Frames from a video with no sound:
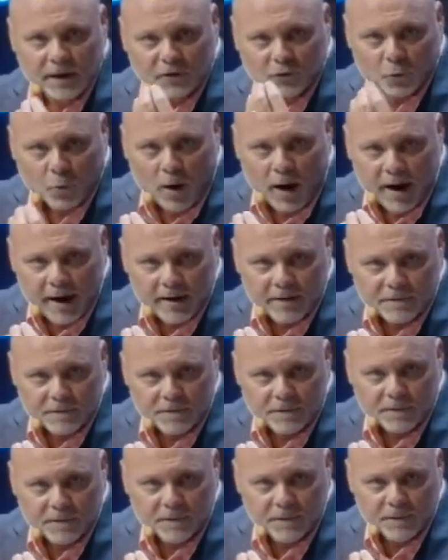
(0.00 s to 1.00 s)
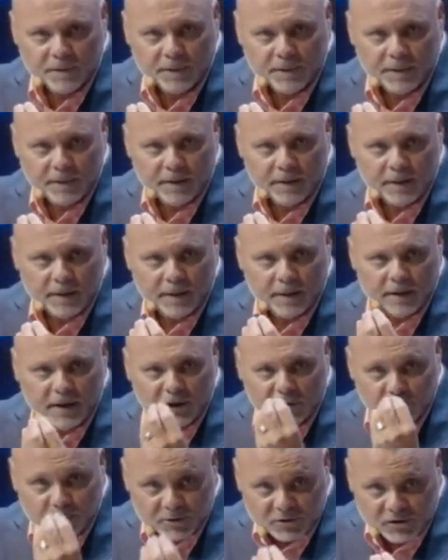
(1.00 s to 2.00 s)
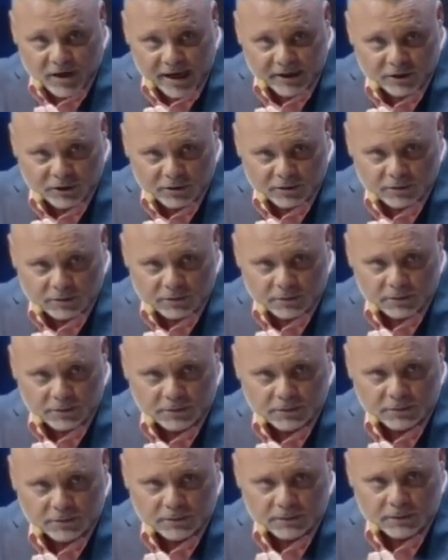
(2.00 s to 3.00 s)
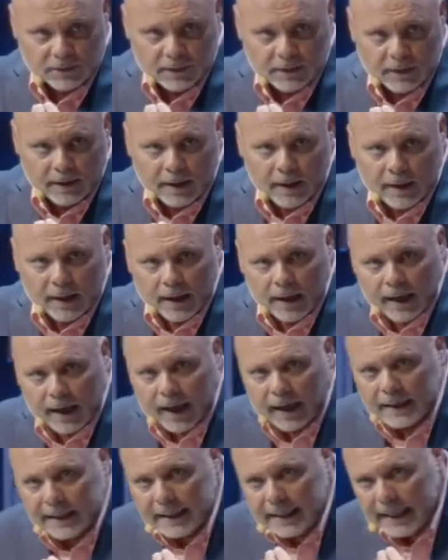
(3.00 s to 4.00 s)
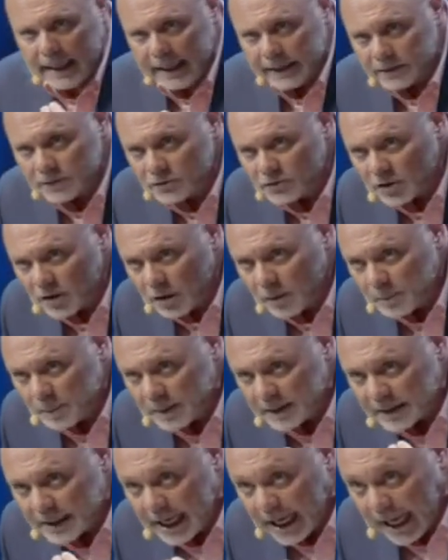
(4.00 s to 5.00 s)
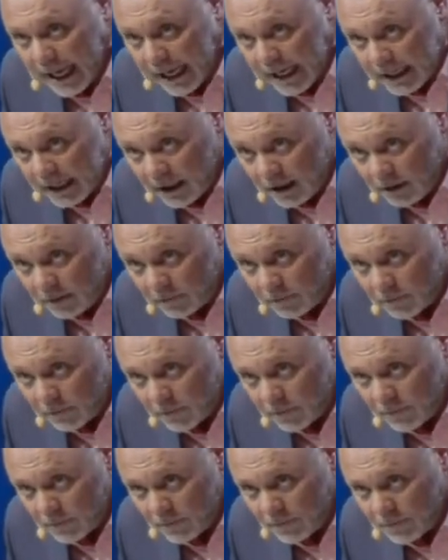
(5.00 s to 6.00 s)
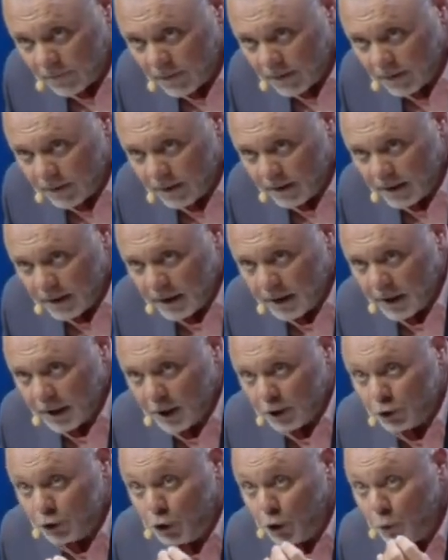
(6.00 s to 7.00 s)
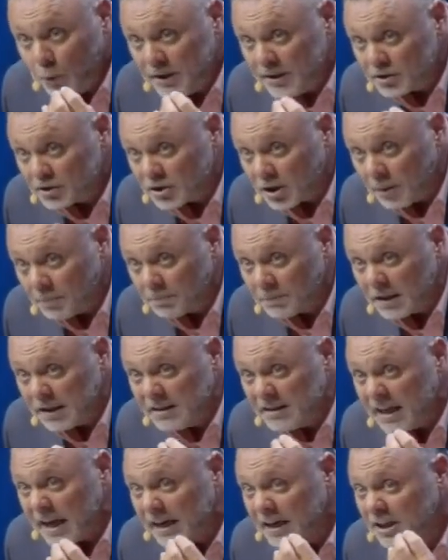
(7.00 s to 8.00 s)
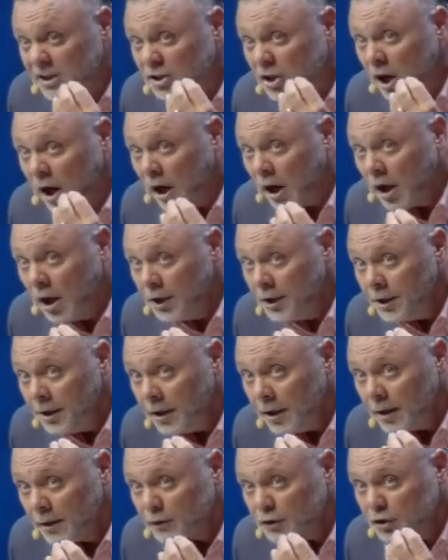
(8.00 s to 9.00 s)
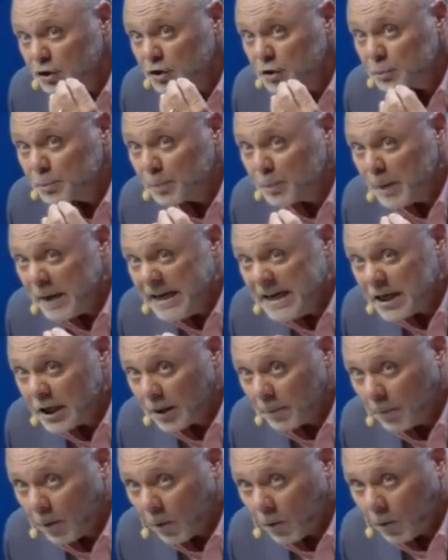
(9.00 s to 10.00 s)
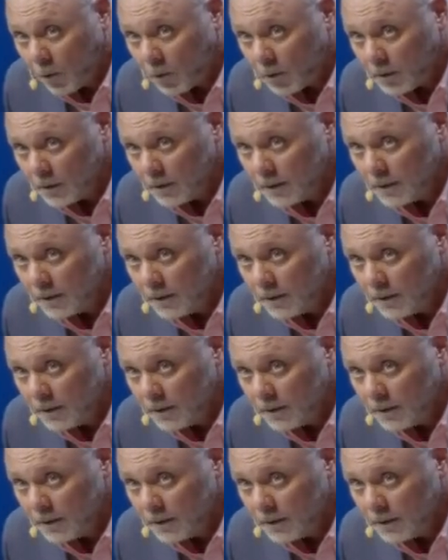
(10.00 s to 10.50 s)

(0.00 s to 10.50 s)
his wife, his possessions, and he ends up in a cave doing something that is unspeakable